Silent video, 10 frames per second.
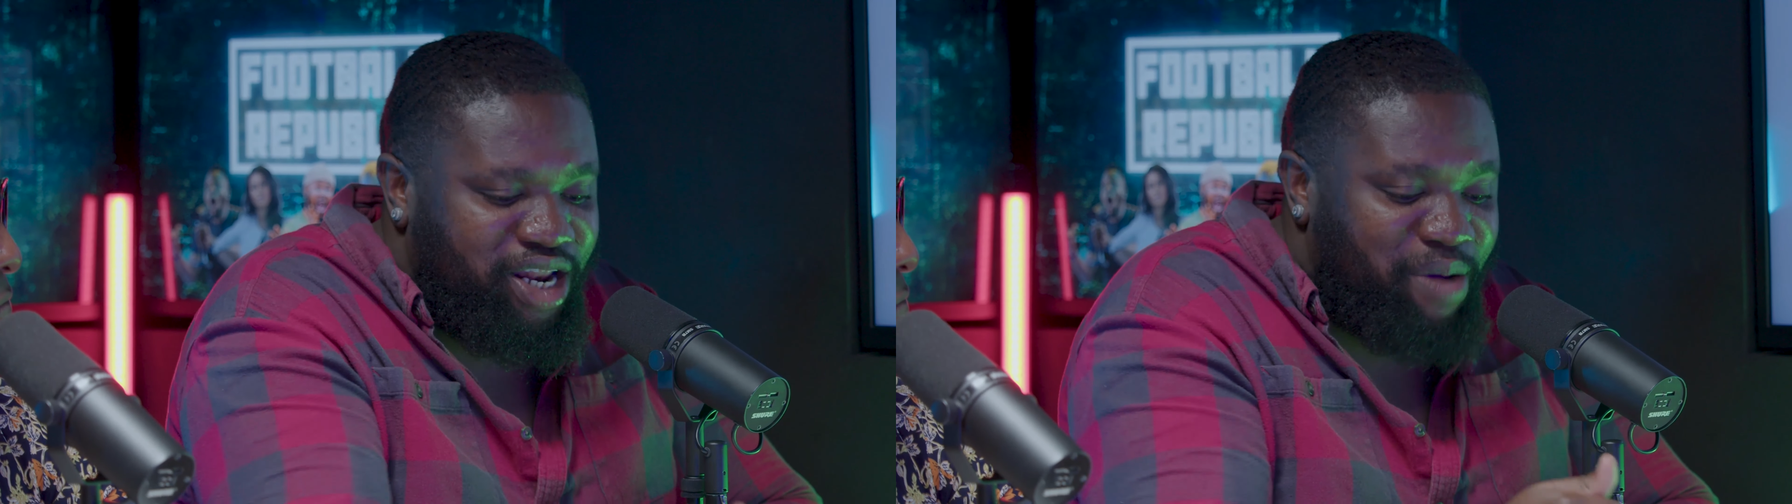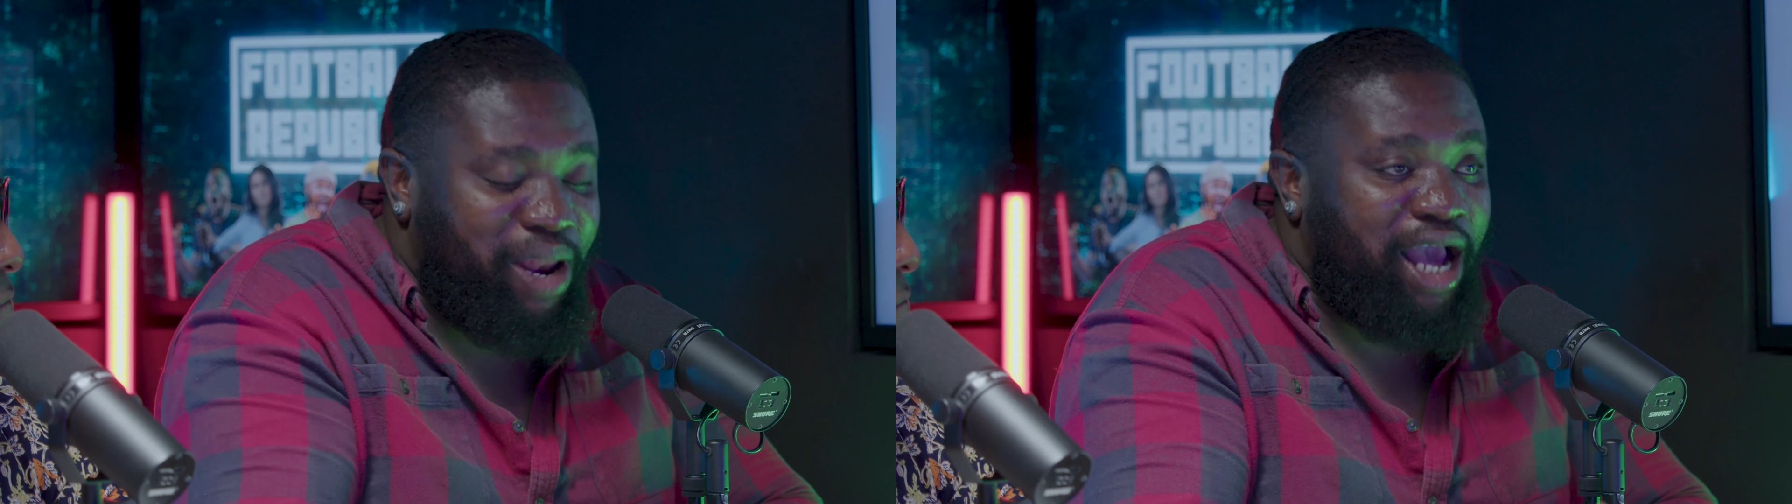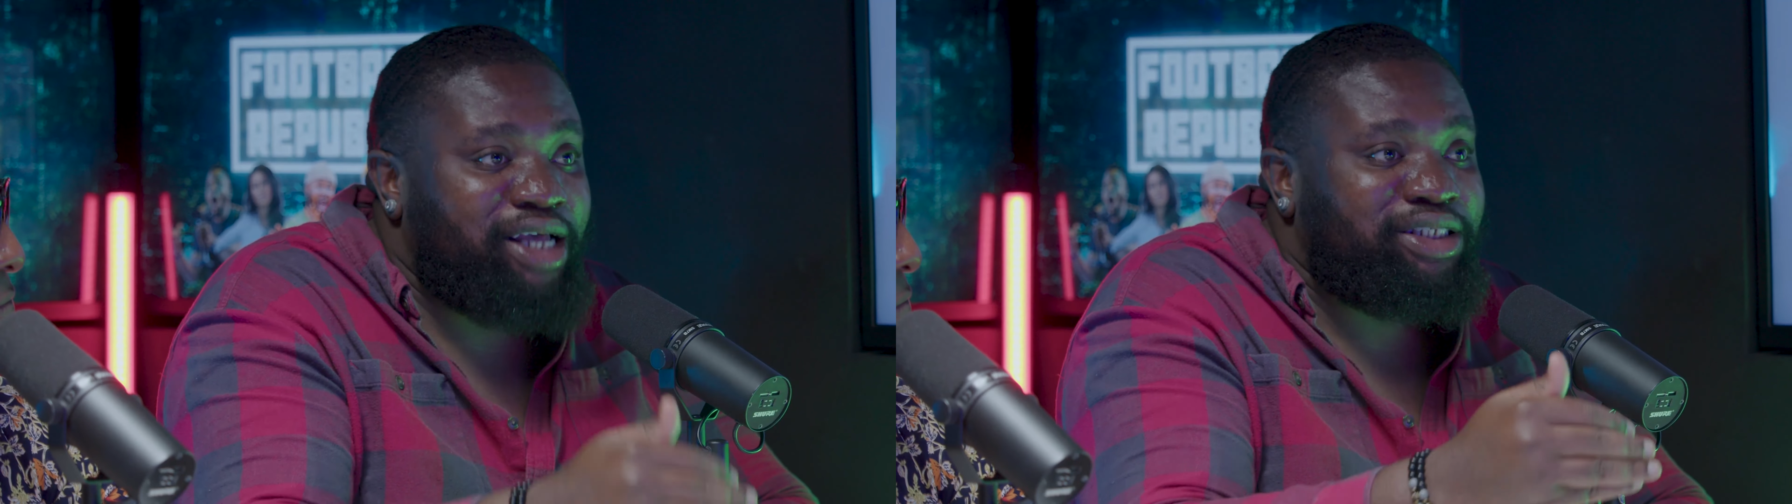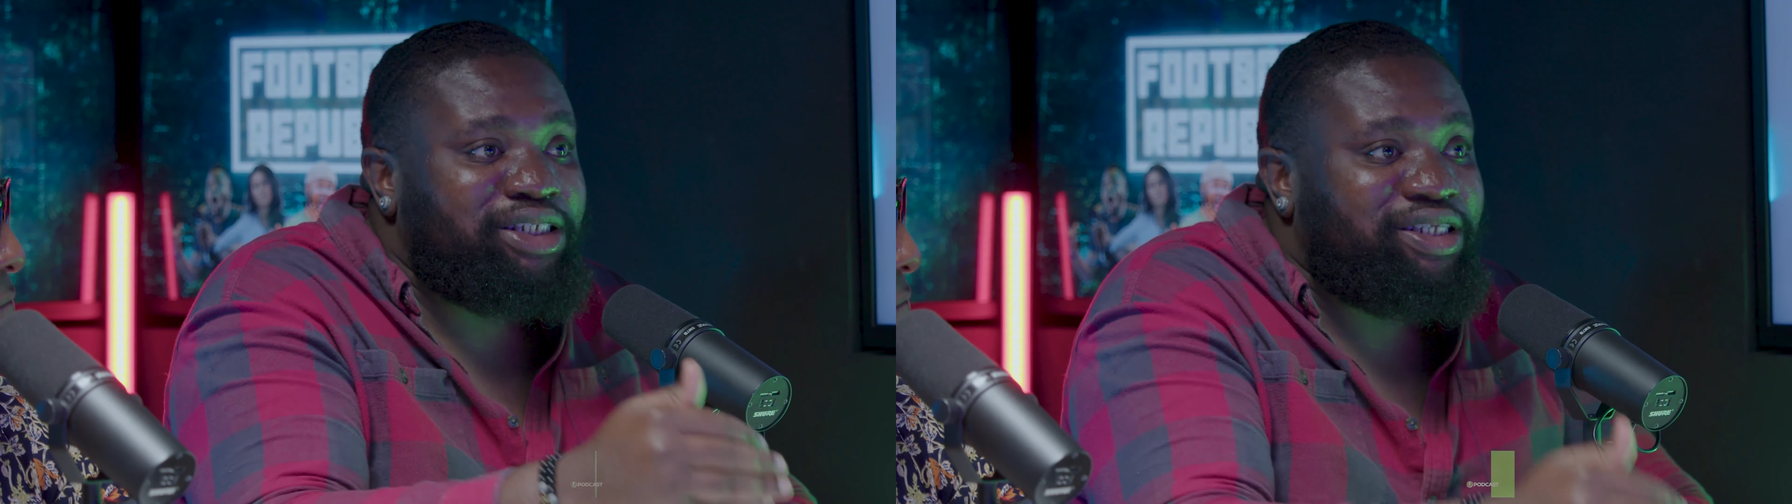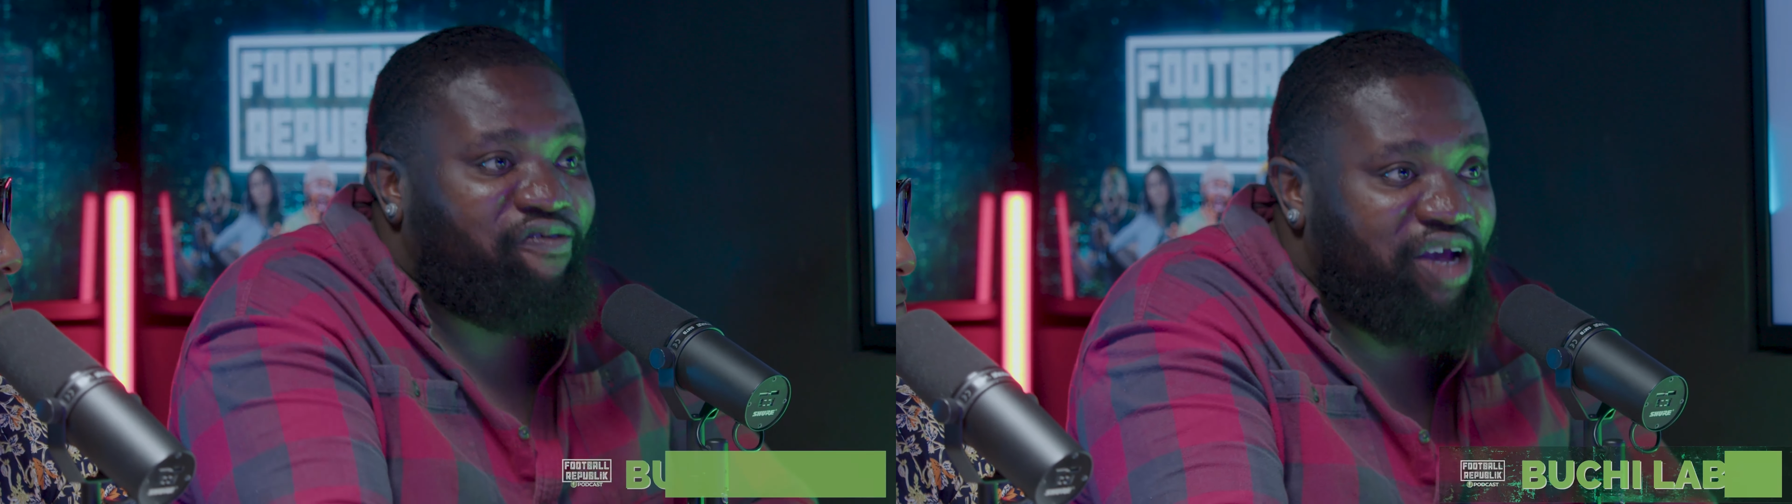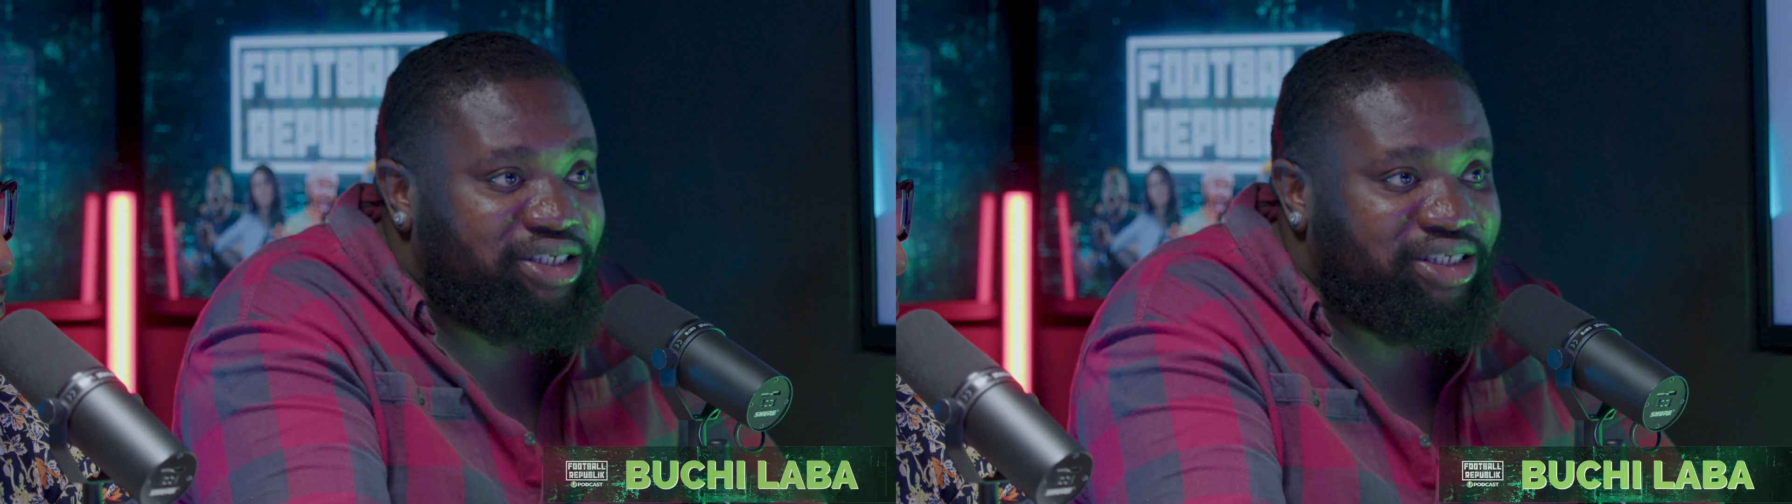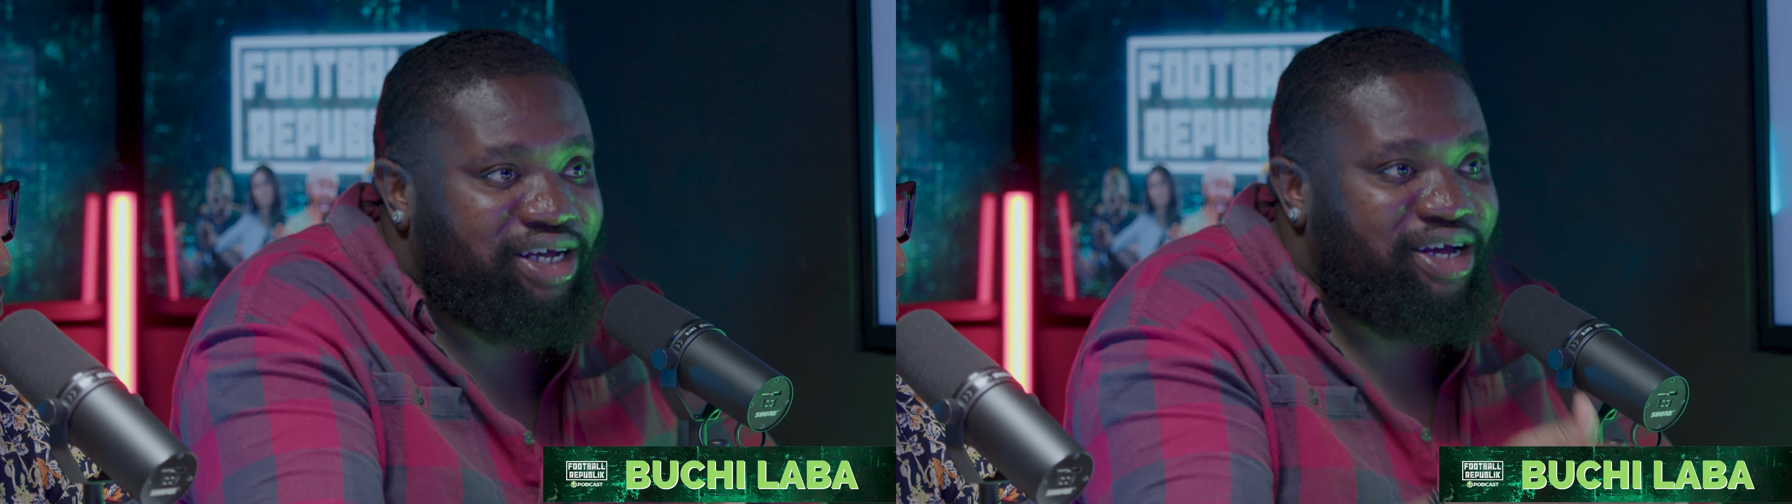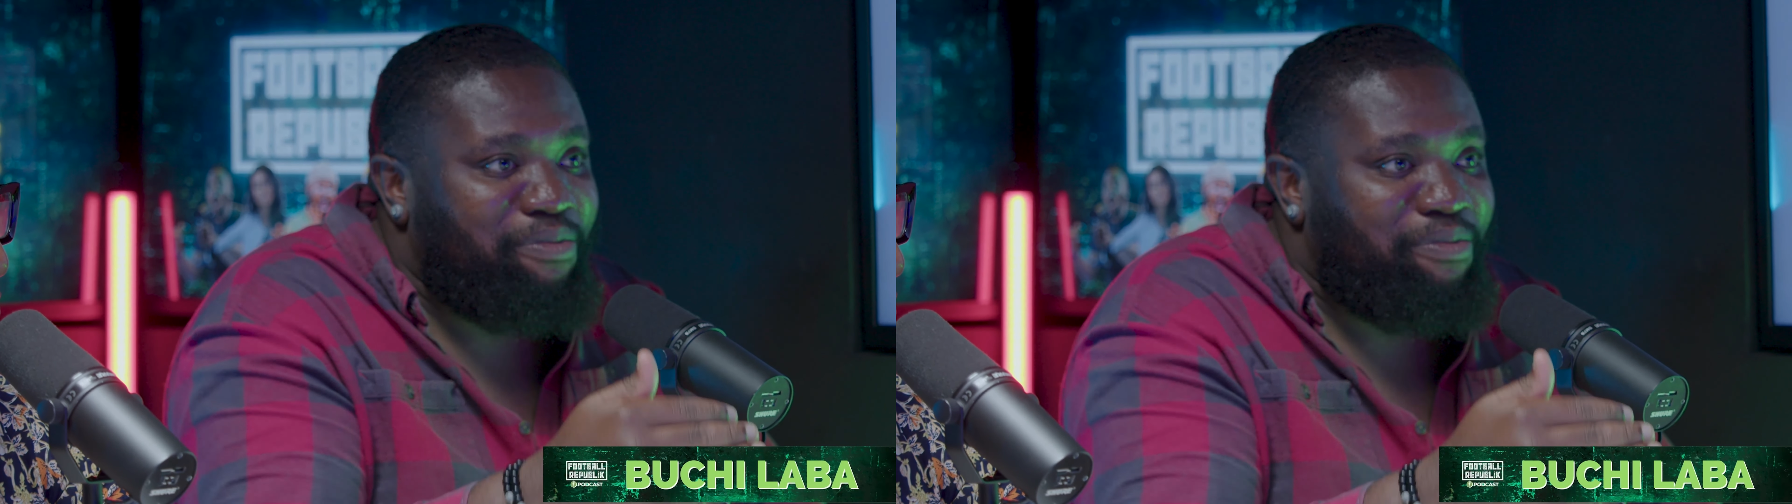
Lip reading: They play against City first,